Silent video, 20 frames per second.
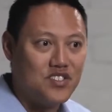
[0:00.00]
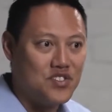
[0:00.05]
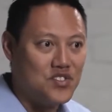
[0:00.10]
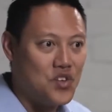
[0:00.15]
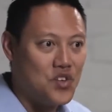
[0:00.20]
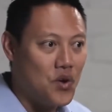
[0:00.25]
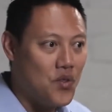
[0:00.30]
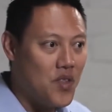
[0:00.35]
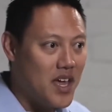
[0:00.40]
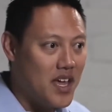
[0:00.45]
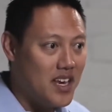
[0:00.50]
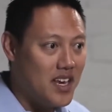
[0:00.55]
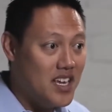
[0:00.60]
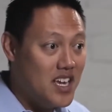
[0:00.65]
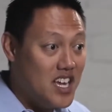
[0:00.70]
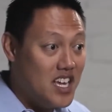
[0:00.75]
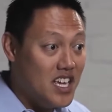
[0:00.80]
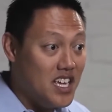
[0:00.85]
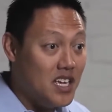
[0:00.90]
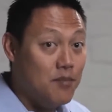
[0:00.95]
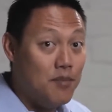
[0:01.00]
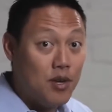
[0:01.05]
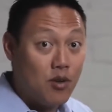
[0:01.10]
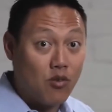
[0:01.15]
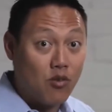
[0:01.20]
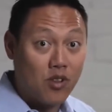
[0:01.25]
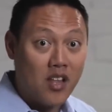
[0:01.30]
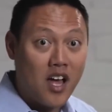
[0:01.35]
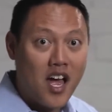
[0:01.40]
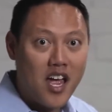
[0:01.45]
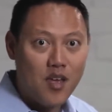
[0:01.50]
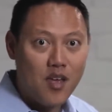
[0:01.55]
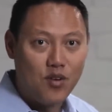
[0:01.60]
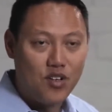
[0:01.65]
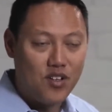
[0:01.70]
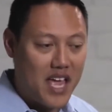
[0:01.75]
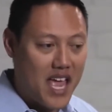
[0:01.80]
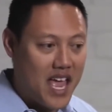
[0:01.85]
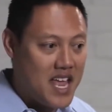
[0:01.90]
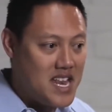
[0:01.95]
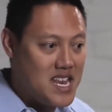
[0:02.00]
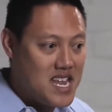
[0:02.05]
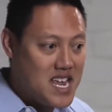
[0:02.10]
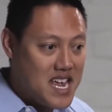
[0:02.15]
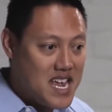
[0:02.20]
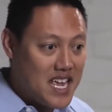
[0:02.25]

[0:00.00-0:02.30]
so that it'd be reliable, and